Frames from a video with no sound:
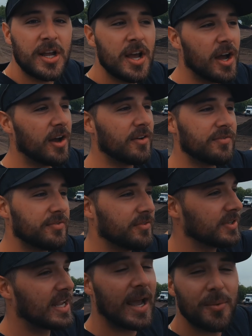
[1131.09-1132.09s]
of
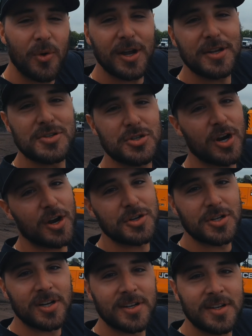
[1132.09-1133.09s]
Ken White
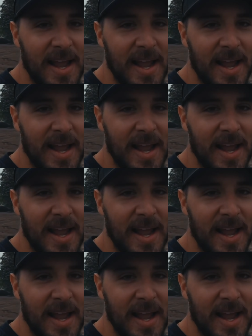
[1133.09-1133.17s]
construction.